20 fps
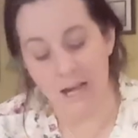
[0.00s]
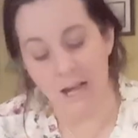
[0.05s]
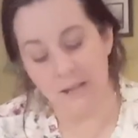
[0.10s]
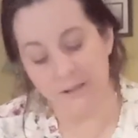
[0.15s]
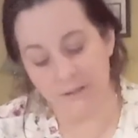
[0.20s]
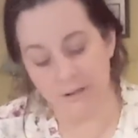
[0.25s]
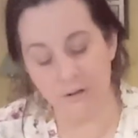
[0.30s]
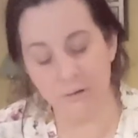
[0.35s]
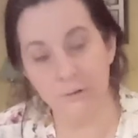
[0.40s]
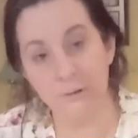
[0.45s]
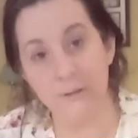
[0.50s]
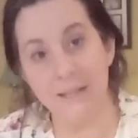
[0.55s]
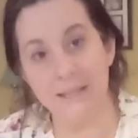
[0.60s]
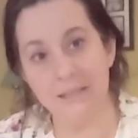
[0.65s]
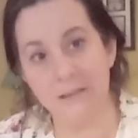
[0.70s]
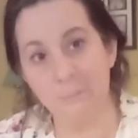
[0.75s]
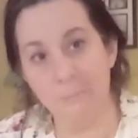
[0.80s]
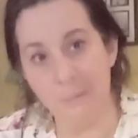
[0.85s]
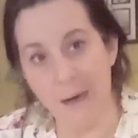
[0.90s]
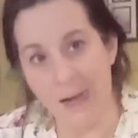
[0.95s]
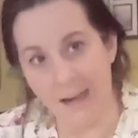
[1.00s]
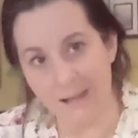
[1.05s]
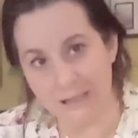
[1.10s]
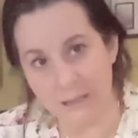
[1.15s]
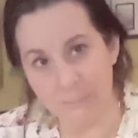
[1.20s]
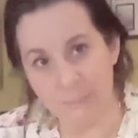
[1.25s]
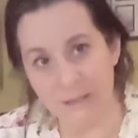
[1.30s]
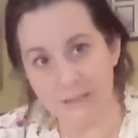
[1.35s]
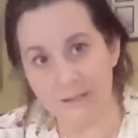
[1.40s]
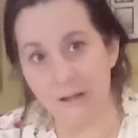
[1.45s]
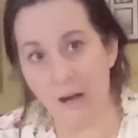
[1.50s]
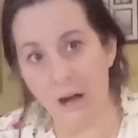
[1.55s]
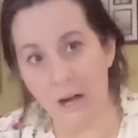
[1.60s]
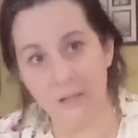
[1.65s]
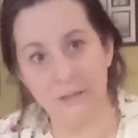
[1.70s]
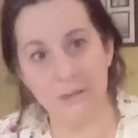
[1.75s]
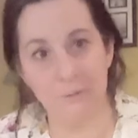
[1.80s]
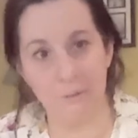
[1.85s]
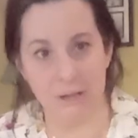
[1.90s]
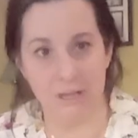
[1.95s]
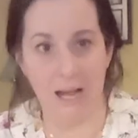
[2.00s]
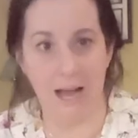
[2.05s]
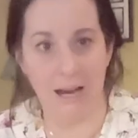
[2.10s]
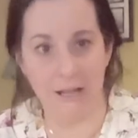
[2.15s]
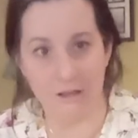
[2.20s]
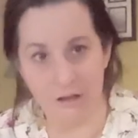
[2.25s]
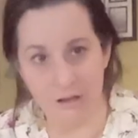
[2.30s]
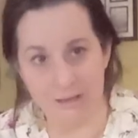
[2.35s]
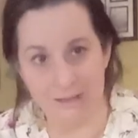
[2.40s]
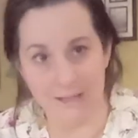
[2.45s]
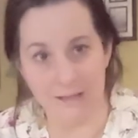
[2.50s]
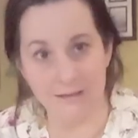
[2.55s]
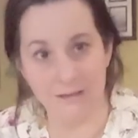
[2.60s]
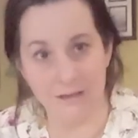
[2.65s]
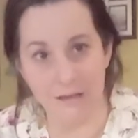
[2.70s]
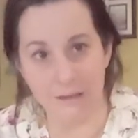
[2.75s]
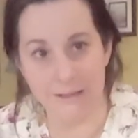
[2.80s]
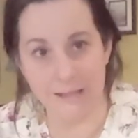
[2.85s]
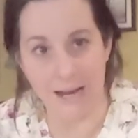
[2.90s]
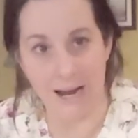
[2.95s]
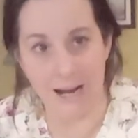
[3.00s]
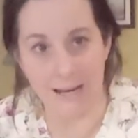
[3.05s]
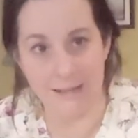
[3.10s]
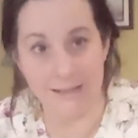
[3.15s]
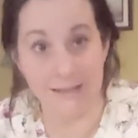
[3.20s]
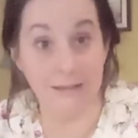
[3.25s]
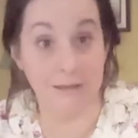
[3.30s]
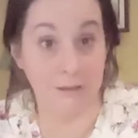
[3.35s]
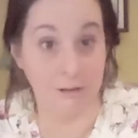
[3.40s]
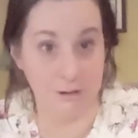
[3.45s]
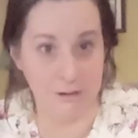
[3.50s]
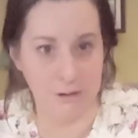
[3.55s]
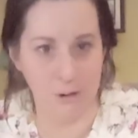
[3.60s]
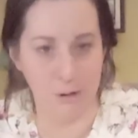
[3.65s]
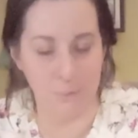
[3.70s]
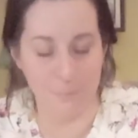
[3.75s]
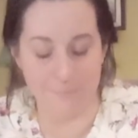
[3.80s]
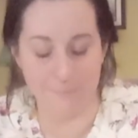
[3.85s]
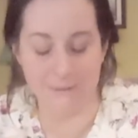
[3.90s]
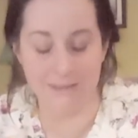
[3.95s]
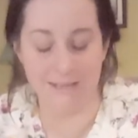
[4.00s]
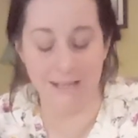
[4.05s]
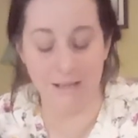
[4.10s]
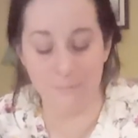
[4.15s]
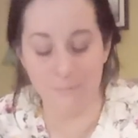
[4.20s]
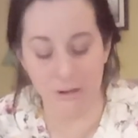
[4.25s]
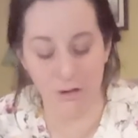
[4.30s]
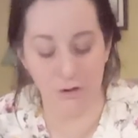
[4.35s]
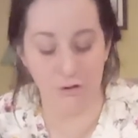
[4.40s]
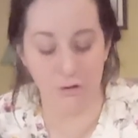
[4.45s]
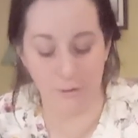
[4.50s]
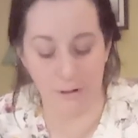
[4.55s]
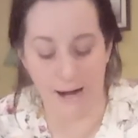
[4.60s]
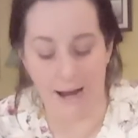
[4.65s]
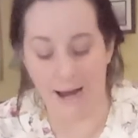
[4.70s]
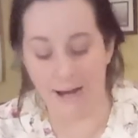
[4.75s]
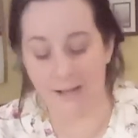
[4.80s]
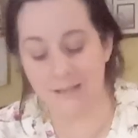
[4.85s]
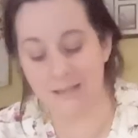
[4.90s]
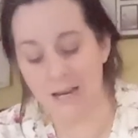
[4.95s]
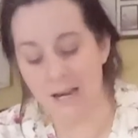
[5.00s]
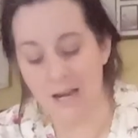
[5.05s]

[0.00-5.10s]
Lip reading: The gluteus maximus also attaches into the iliotibial tract,